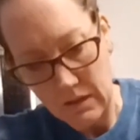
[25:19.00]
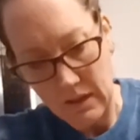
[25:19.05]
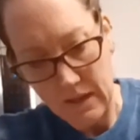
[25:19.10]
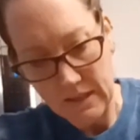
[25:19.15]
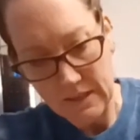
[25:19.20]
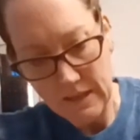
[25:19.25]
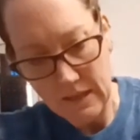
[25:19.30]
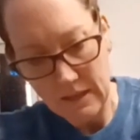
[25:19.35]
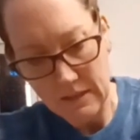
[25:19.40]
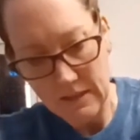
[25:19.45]

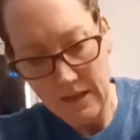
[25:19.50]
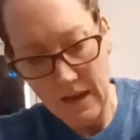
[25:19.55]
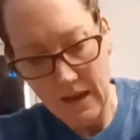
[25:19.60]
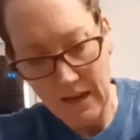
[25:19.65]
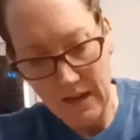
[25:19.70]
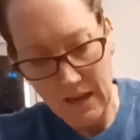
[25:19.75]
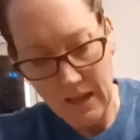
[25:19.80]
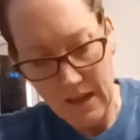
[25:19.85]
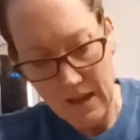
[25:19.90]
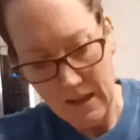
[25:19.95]
less
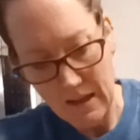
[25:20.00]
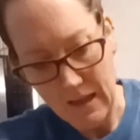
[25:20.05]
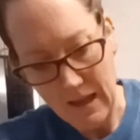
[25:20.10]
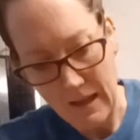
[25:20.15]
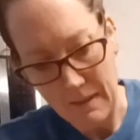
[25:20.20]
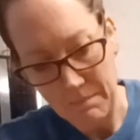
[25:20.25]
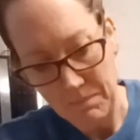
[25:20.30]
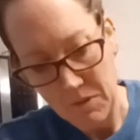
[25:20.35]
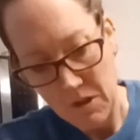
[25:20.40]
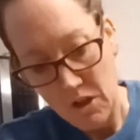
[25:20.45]
anxiety I
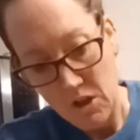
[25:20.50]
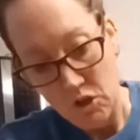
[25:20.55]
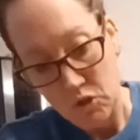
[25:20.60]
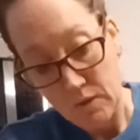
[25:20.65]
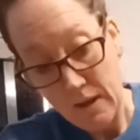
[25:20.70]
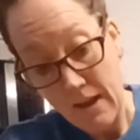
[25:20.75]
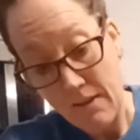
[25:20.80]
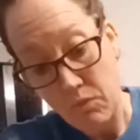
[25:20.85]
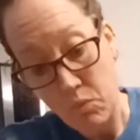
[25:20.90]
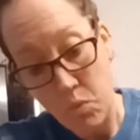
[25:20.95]
get. So I
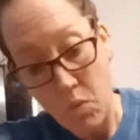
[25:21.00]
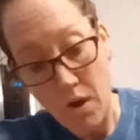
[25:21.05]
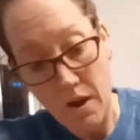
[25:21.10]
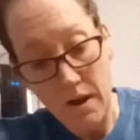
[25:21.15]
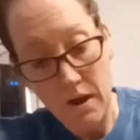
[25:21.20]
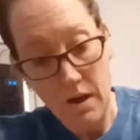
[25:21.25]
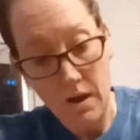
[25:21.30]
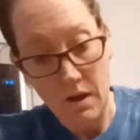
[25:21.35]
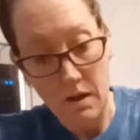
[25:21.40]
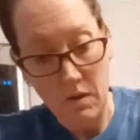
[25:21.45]
have
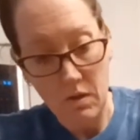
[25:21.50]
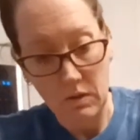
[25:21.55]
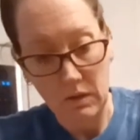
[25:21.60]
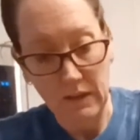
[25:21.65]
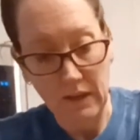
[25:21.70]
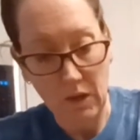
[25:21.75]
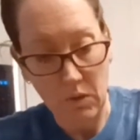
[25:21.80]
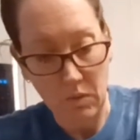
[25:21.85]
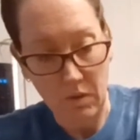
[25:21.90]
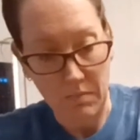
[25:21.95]
one
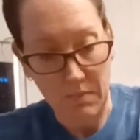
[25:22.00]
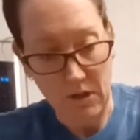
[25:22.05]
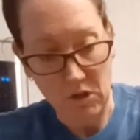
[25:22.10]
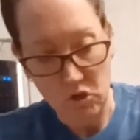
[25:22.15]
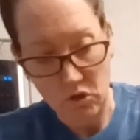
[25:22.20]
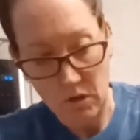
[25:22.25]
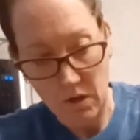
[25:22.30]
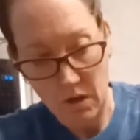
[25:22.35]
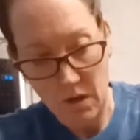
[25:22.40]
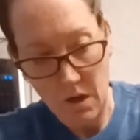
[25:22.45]
liquid
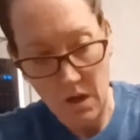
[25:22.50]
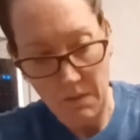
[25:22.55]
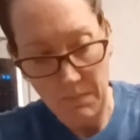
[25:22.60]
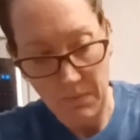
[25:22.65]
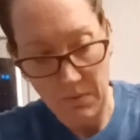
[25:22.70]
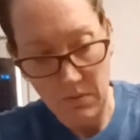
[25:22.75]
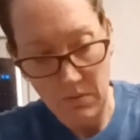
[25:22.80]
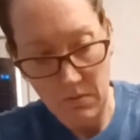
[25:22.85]
measuring cup,